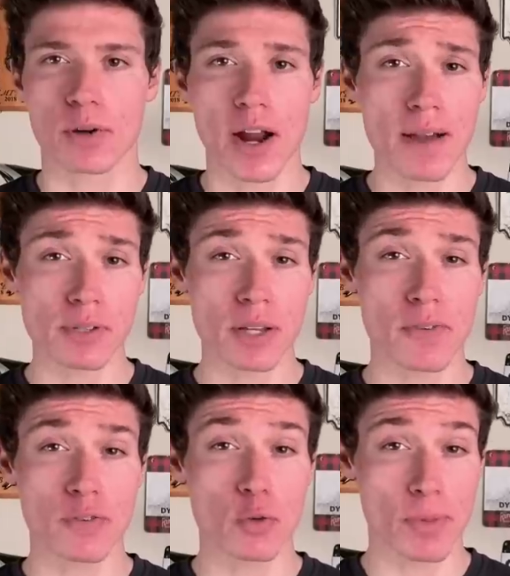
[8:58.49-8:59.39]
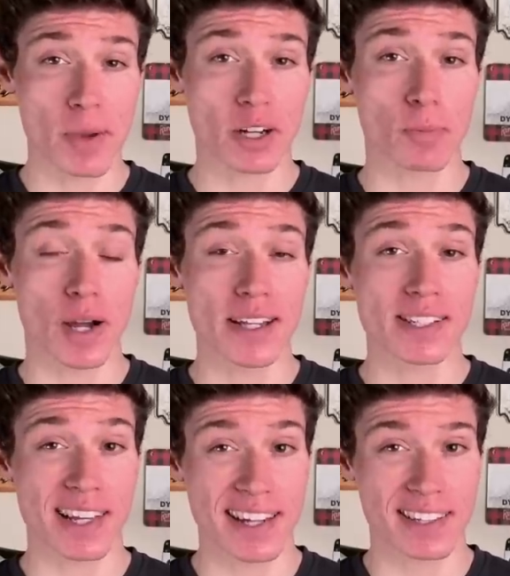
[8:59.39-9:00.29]
Perhaps some of you with bigger
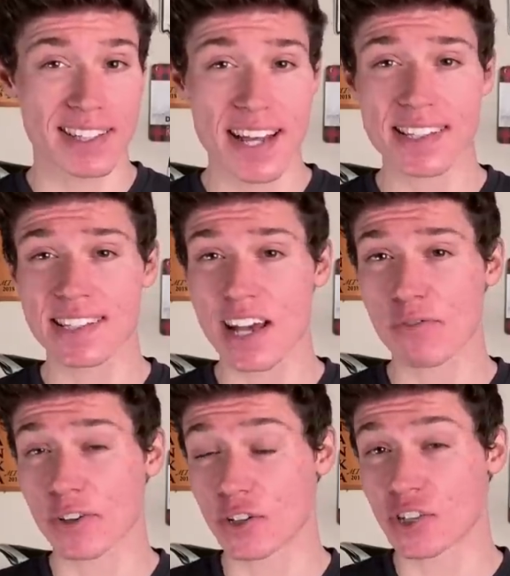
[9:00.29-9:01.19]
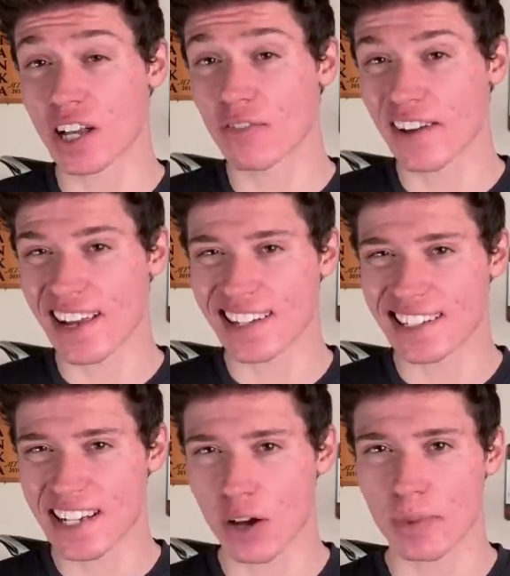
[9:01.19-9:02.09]
bikes can test this out for yourself
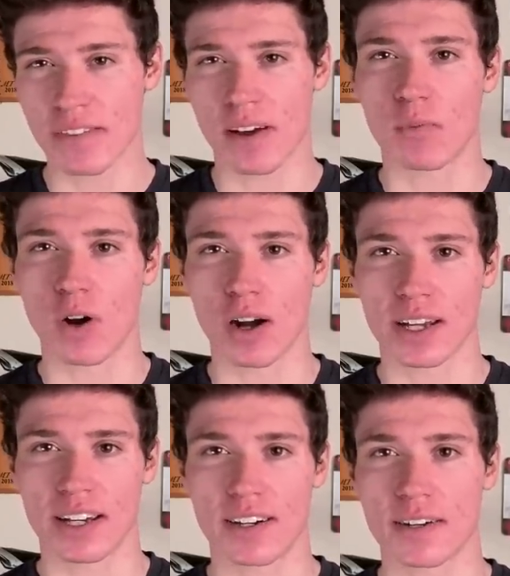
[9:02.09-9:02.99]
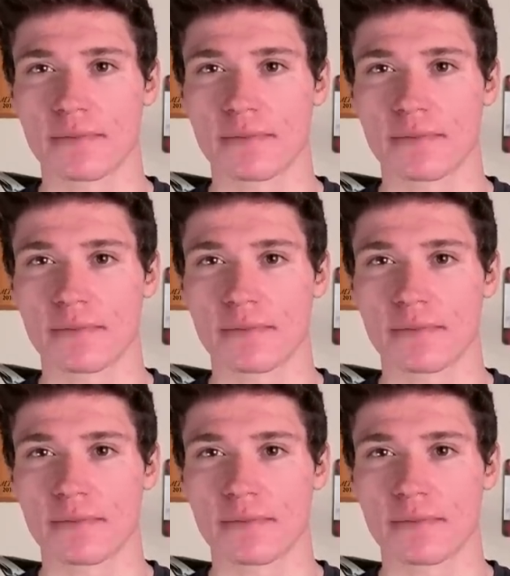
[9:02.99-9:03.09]
and tell me if I'm wrong here.